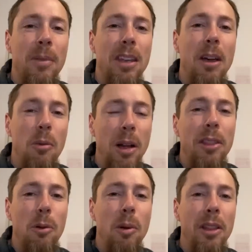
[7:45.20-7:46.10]
yeah,
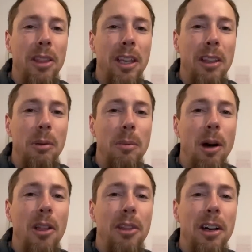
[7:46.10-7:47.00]
one one thing that we
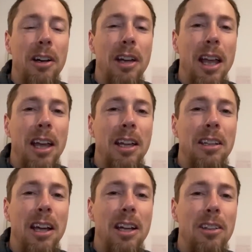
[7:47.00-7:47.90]
bought there.
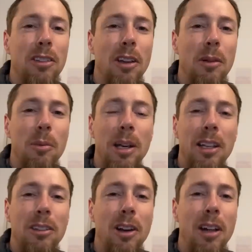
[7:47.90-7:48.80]
And I just thought, when I
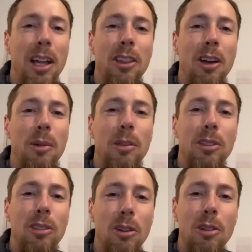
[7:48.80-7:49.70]
saw it, I thought it was
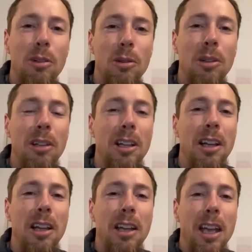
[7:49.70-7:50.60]
so cool.
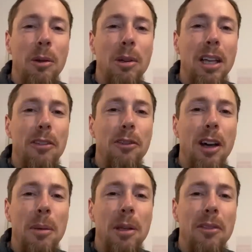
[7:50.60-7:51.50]
And we're gonna
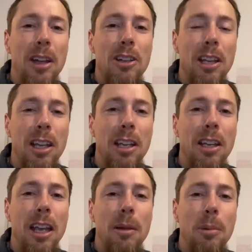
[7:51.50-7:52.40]
frame it
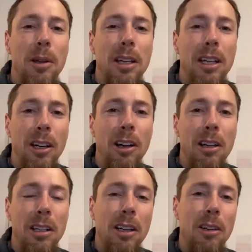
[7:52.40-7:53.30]
eventually and put it in our
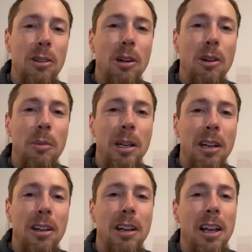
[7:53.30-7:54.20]
in our new home
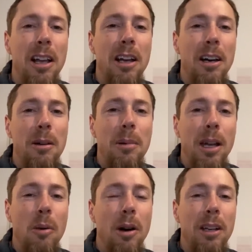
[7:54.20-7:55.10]
here. Um,
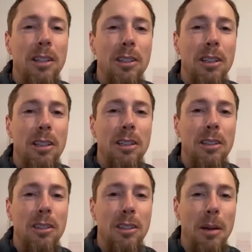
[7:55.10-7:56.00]
but I wanted to,
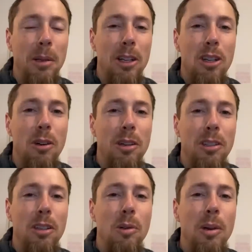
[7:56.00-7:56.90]
to, I'm gonna show it
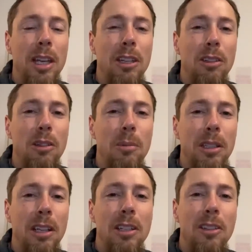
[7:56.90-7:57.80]
to you and read it to you
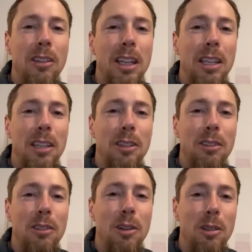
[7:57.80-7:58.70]
because I just think it is
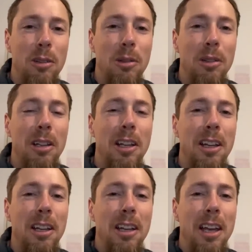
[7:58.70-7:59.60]
so cool
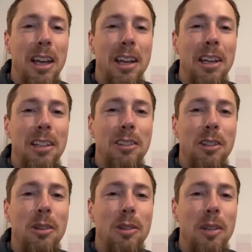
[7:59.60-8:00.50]
and
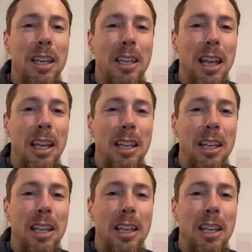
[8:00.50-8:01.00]
so unique. And